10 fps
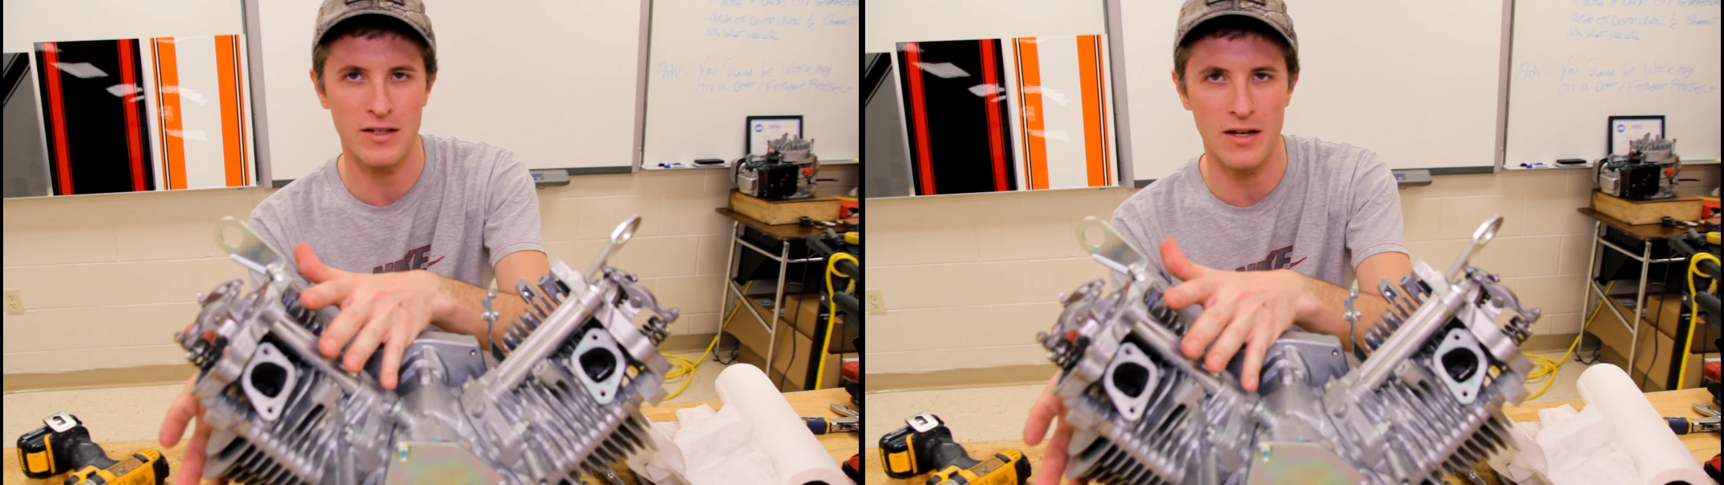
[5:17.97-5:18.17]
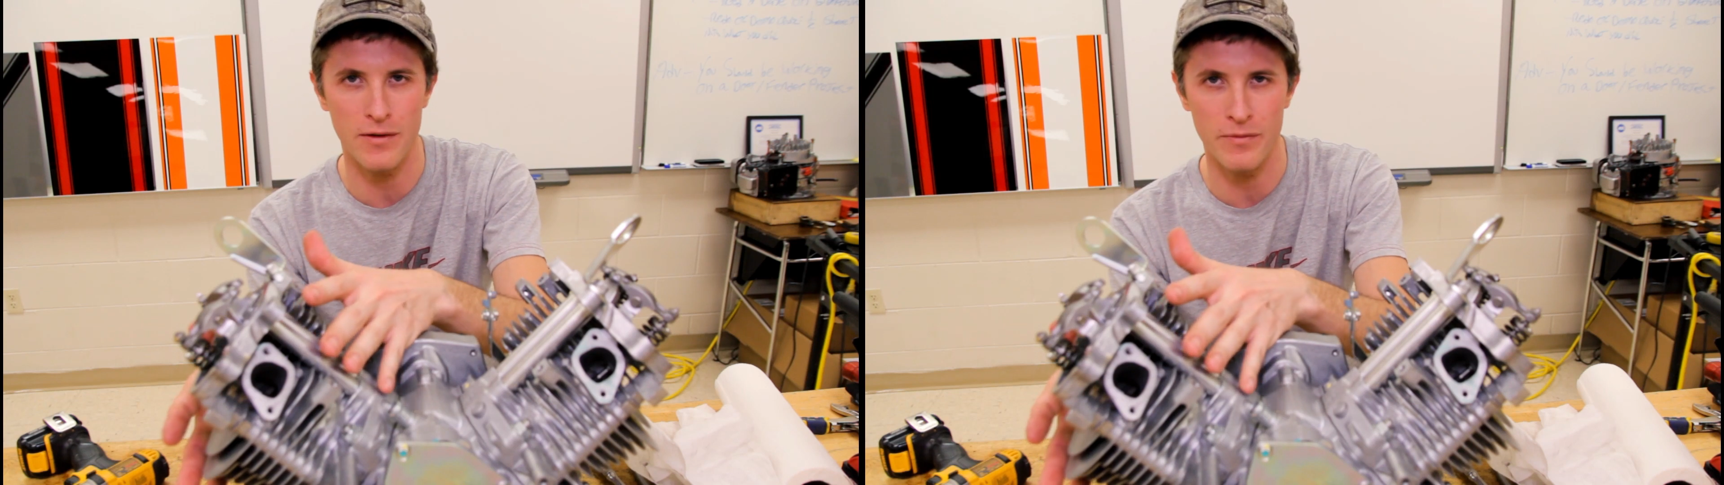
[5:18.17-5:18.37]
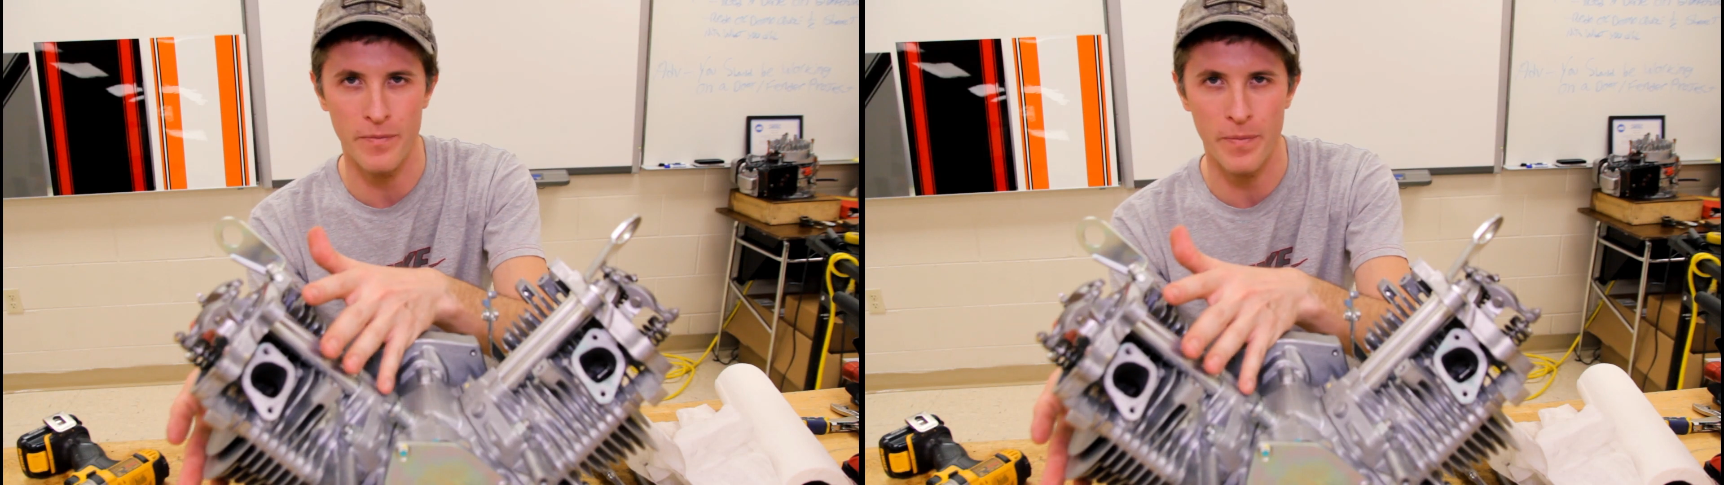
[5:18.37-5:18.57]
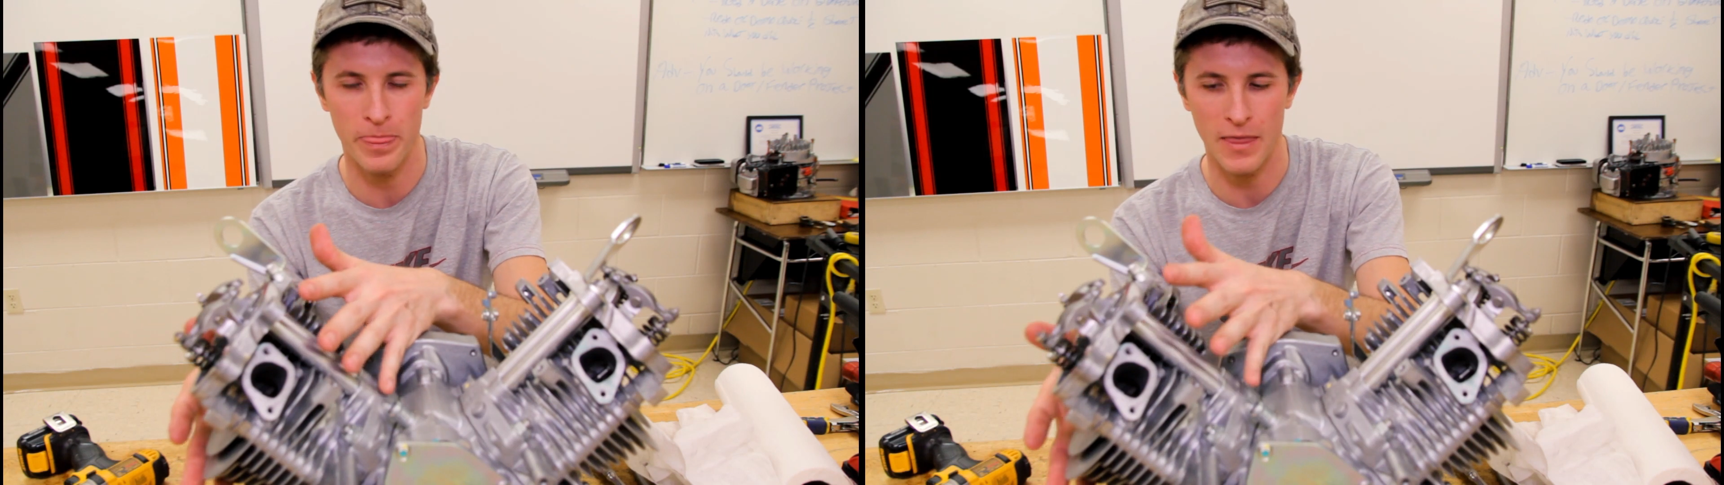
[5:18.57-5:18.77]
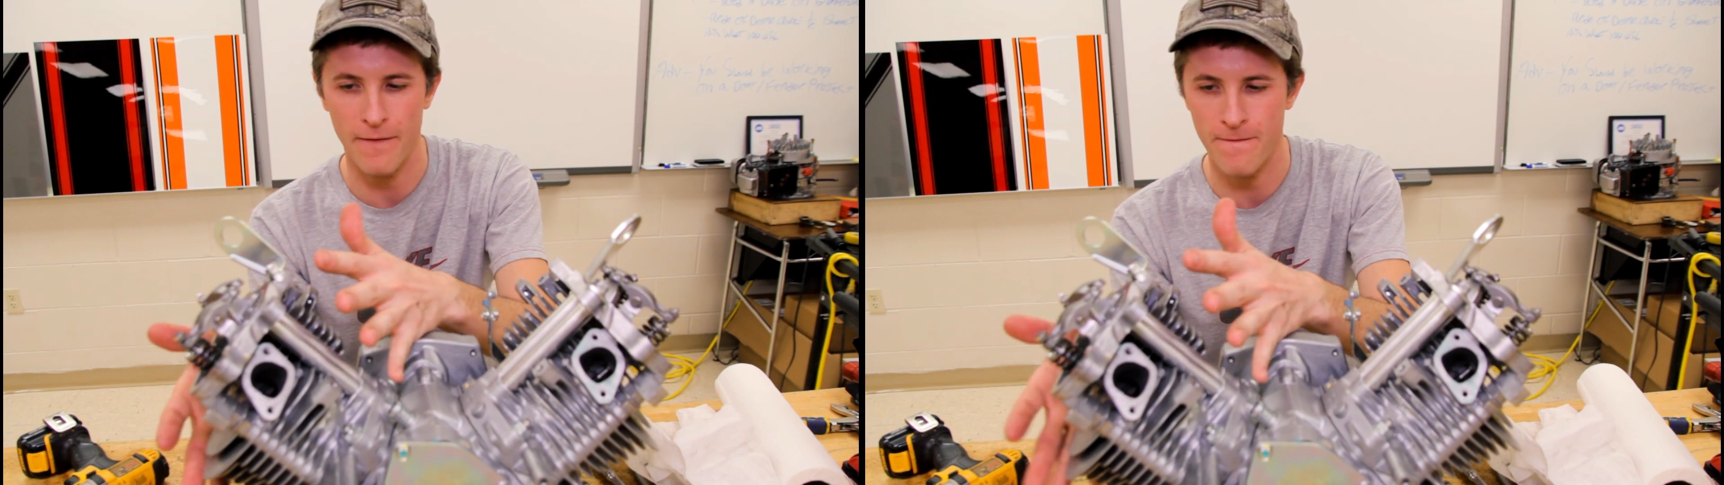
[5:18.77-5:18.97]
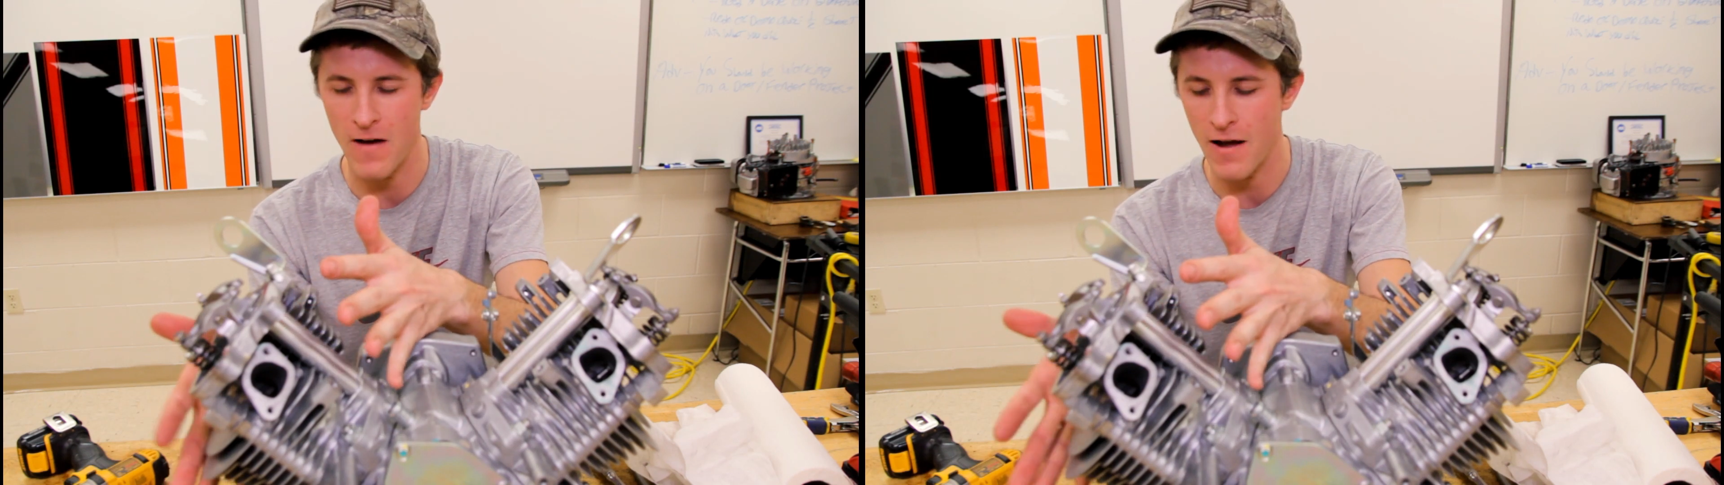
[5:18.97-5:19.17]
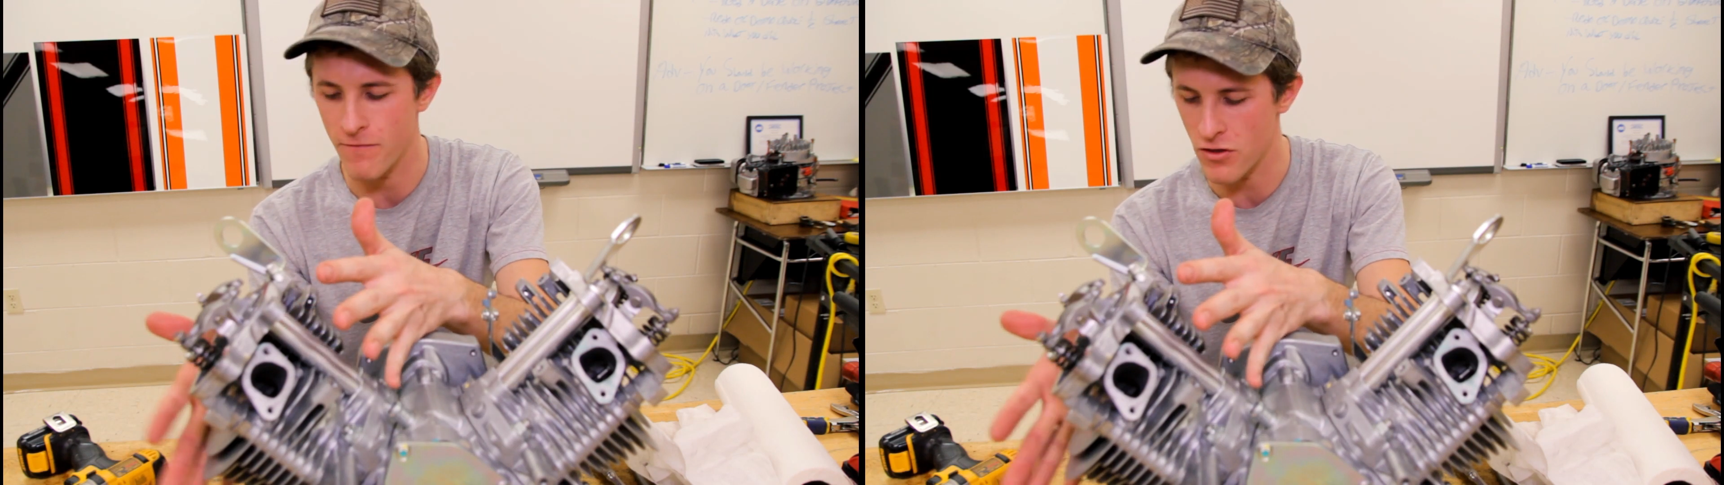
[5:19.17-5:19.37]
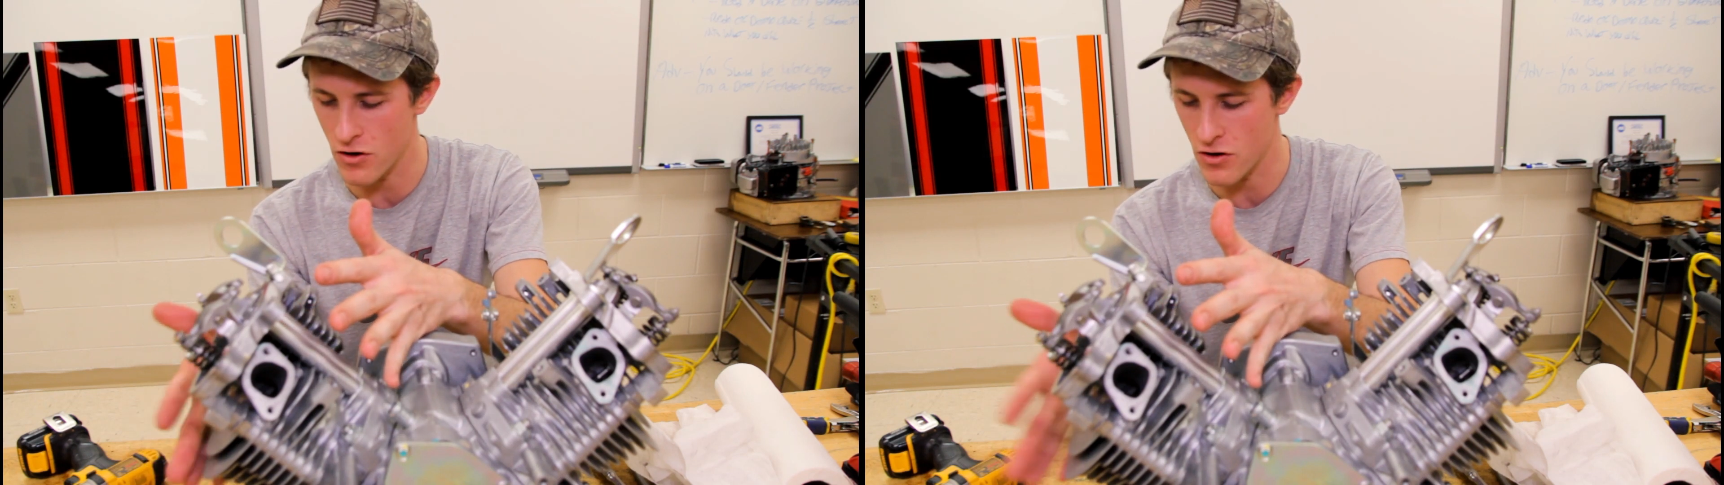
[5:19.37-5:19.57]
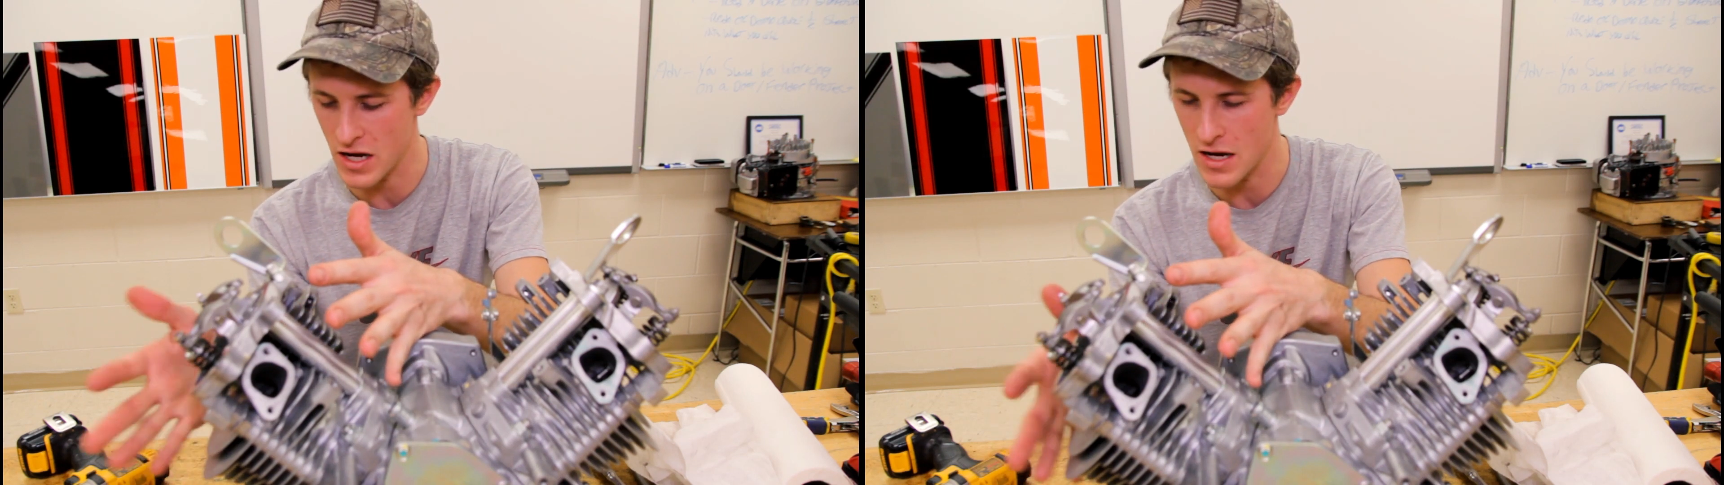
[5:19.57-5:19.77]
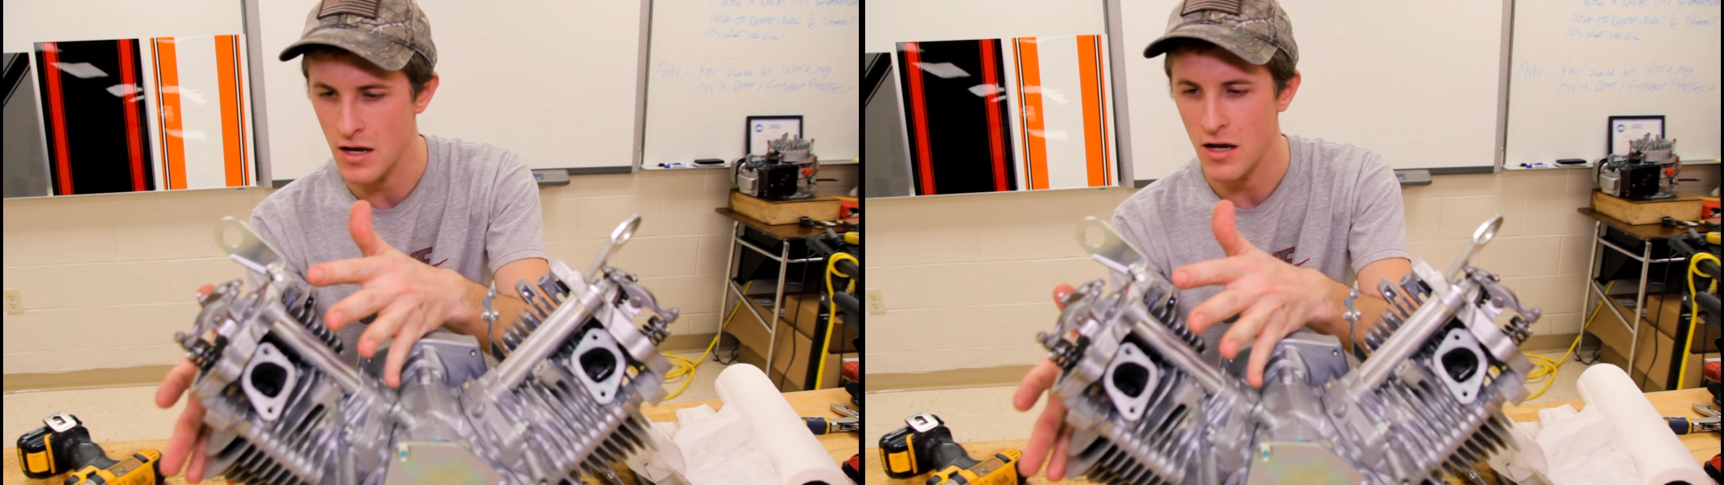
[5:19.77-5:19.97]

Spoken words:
530,